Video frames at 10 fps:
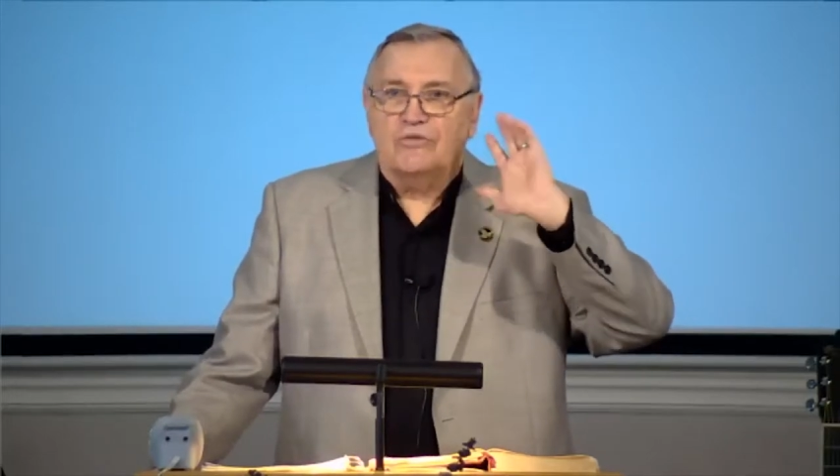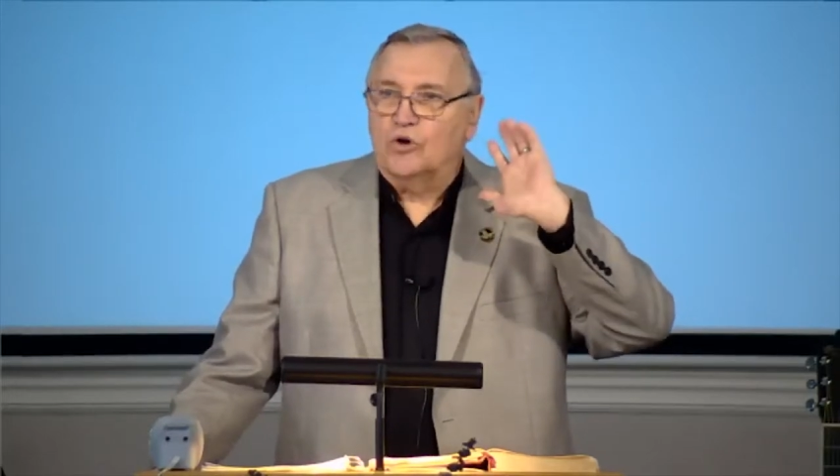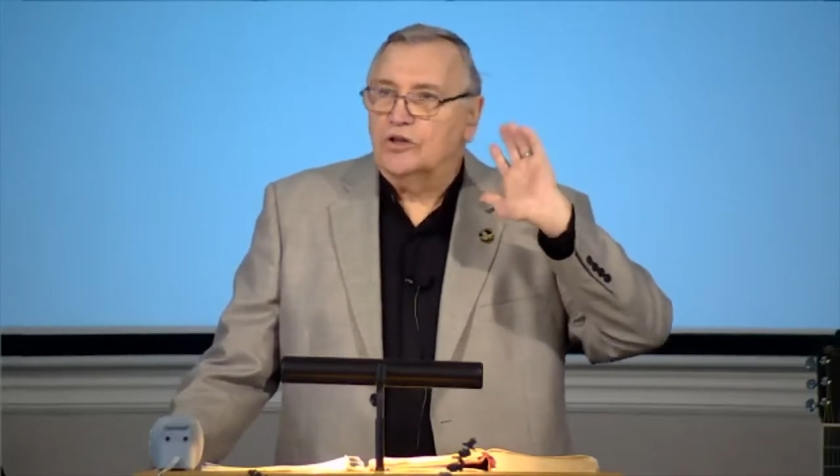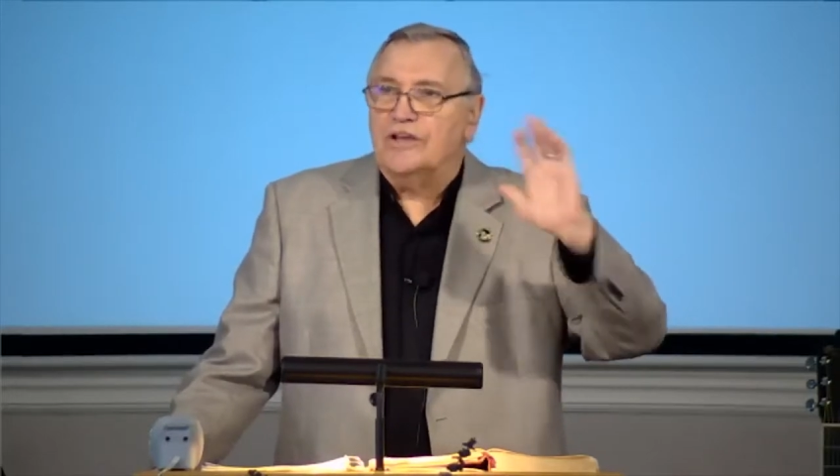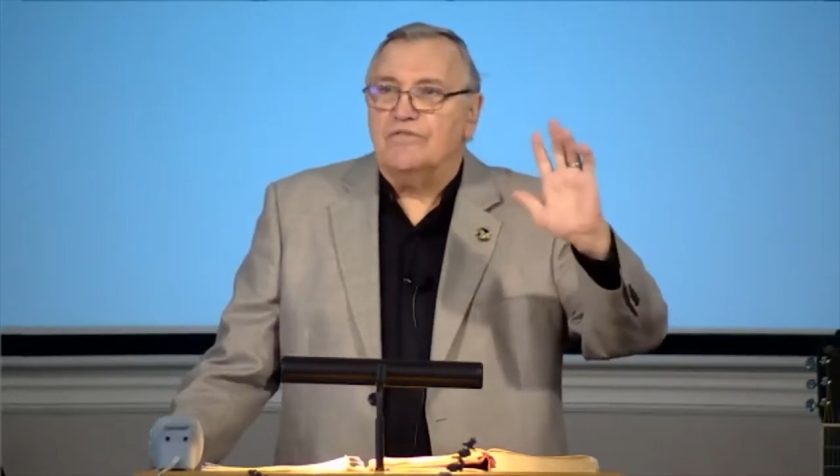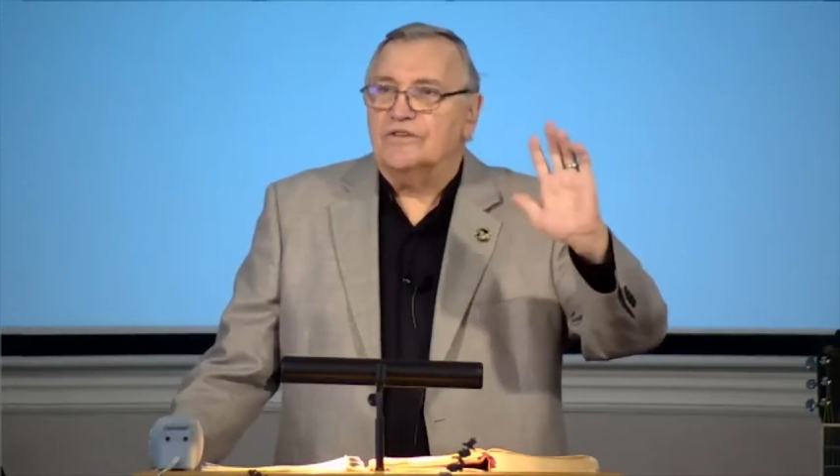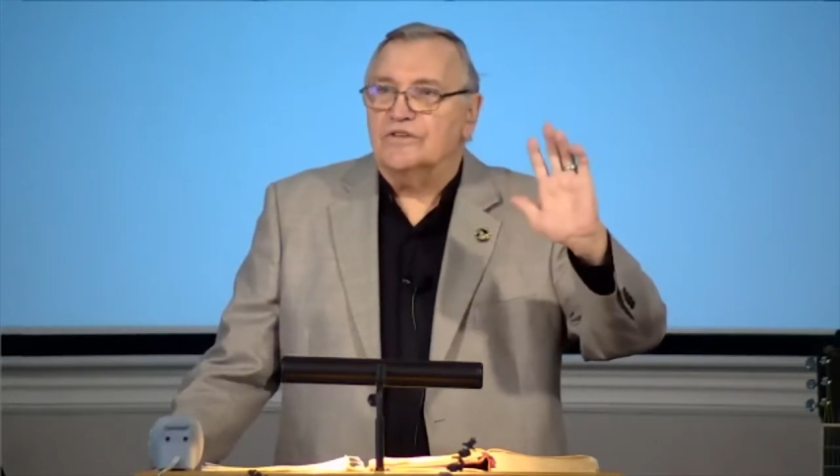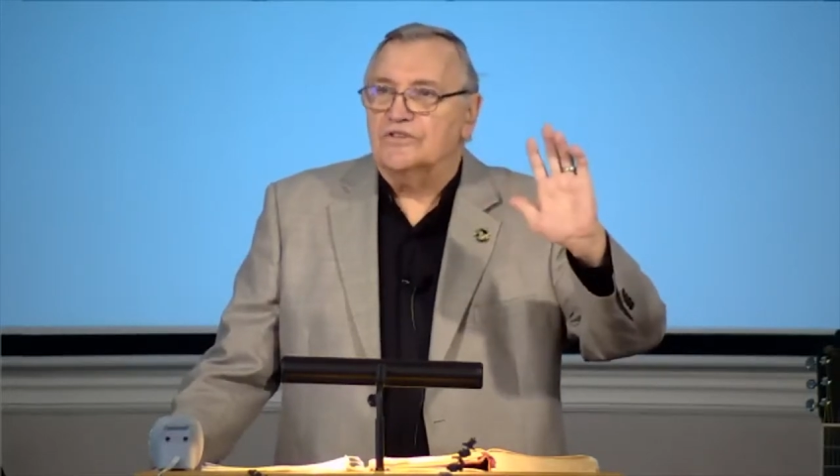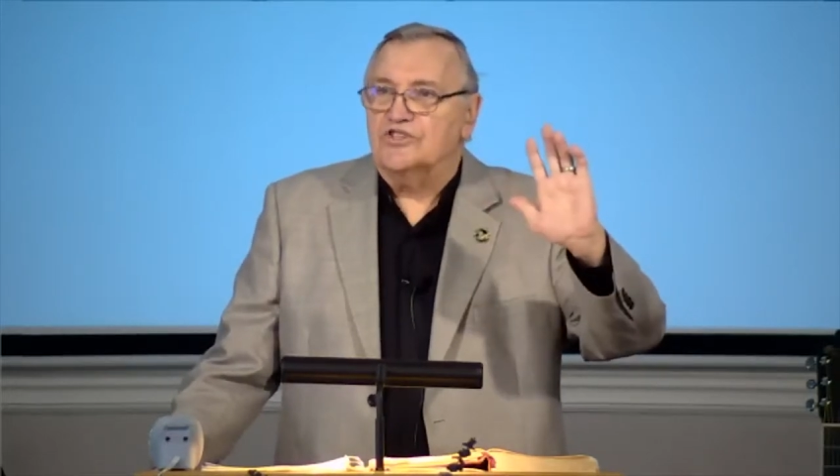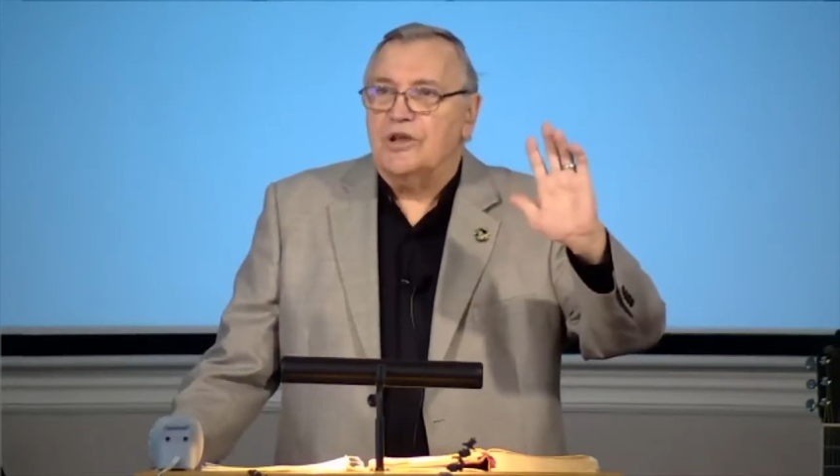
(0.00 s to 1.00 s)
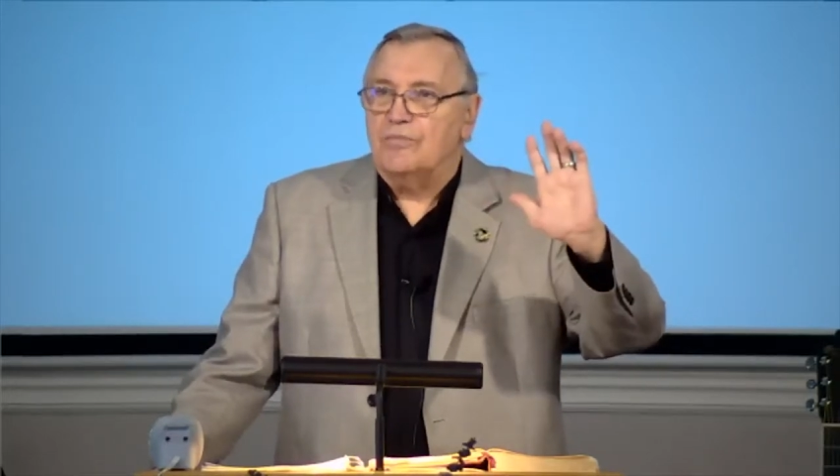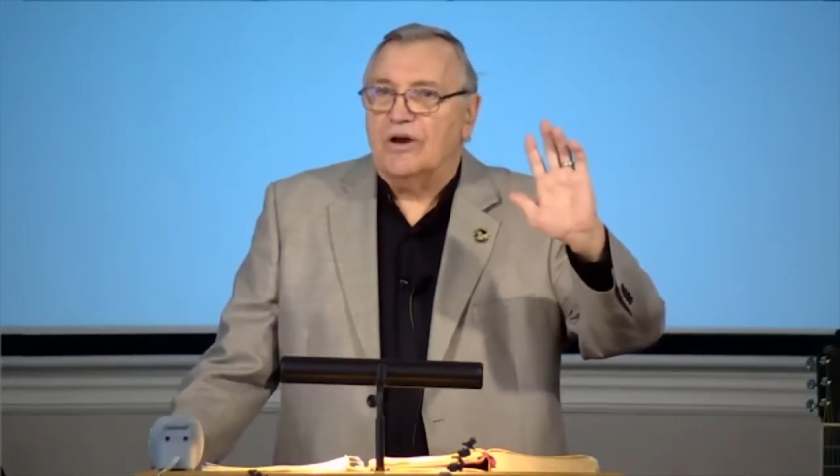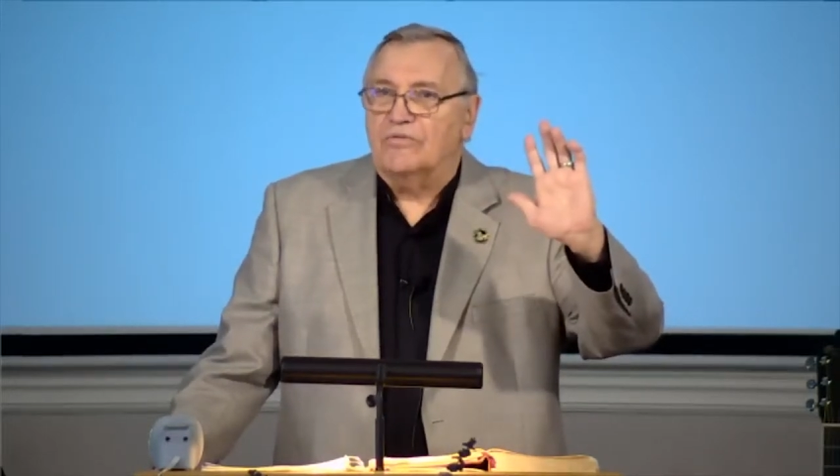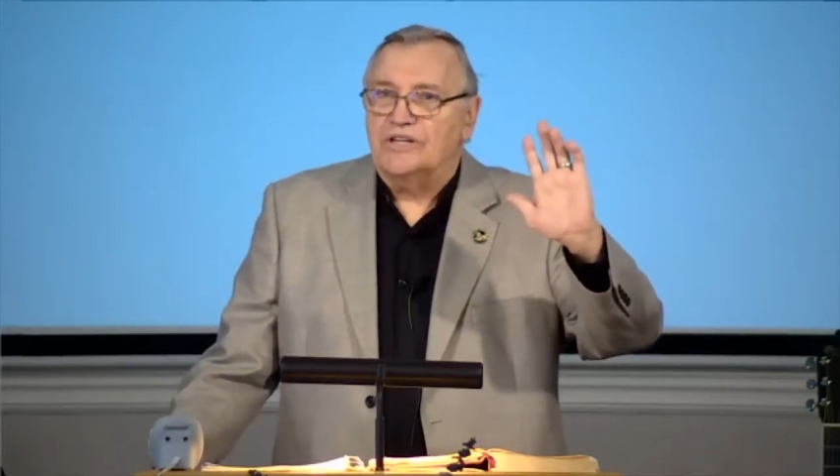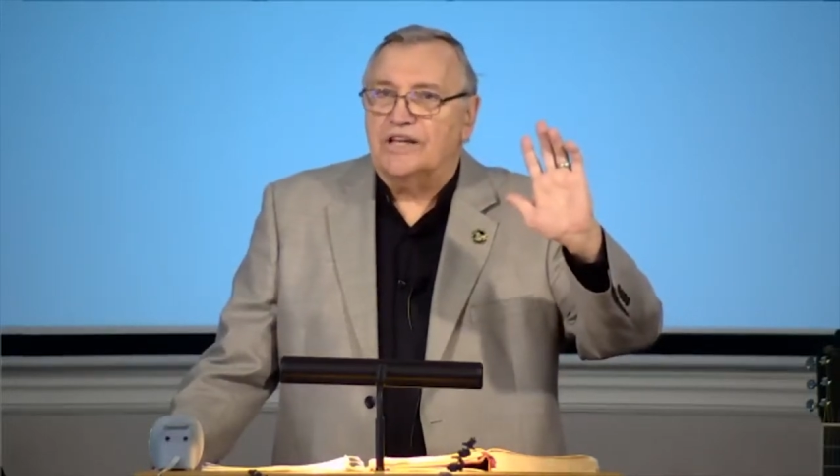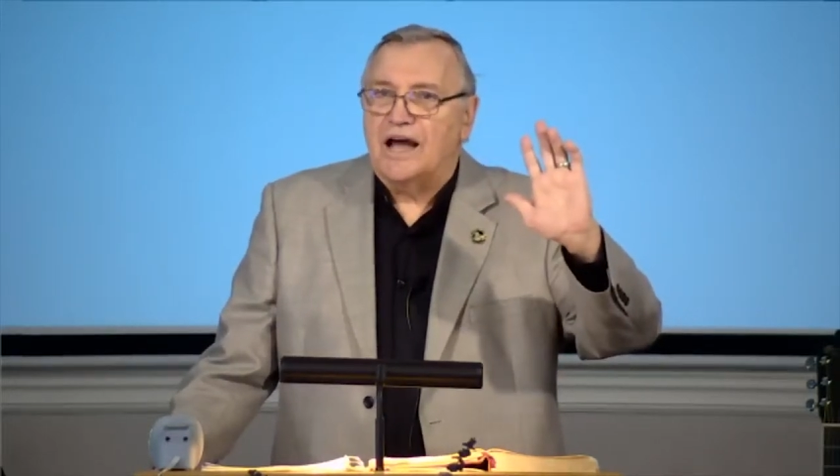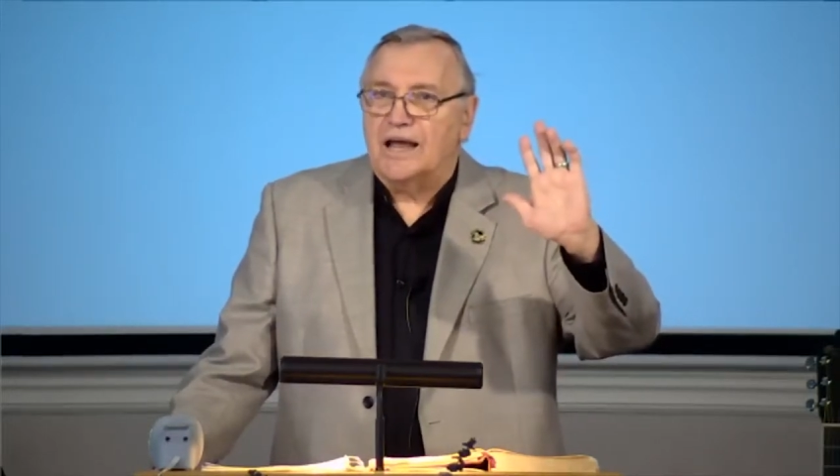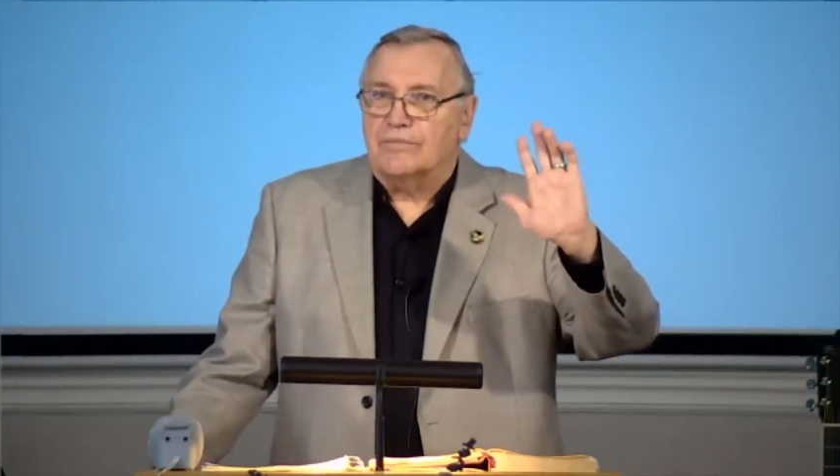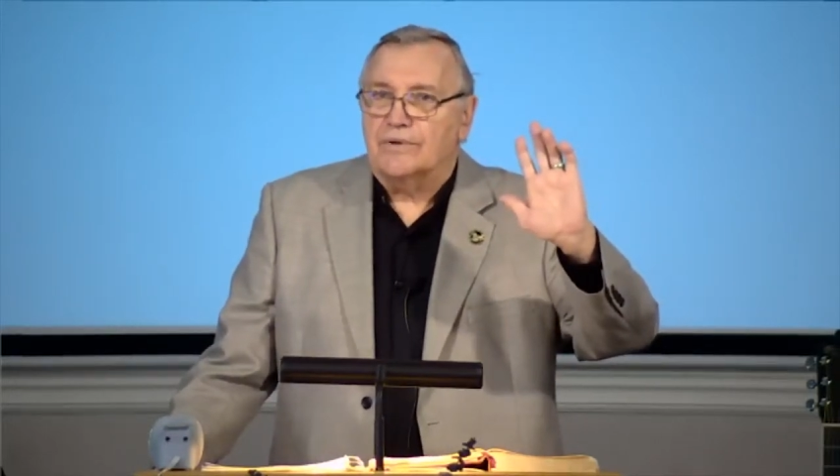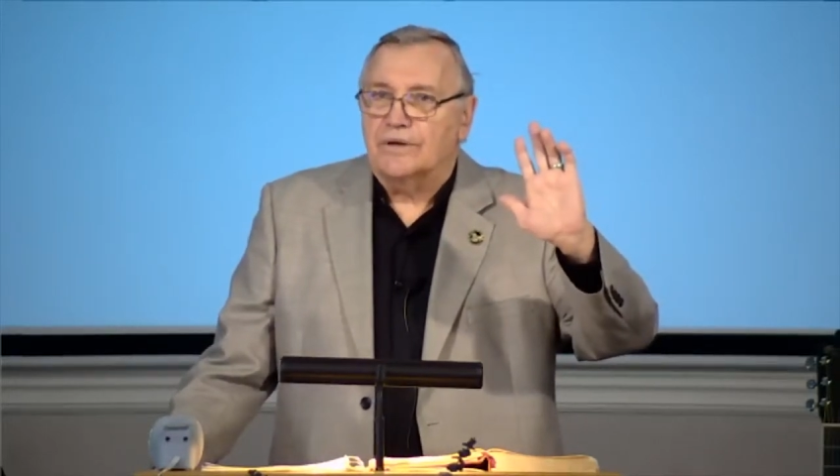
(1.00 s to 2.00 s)
will leave the sheep every
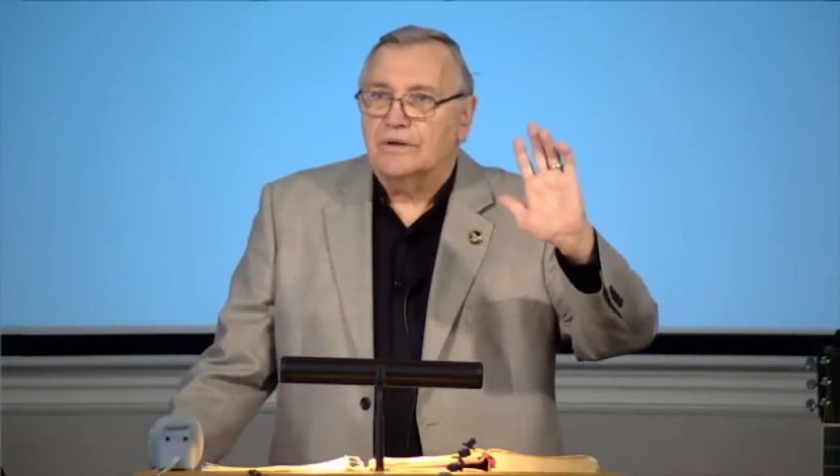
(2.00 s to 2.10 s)
time.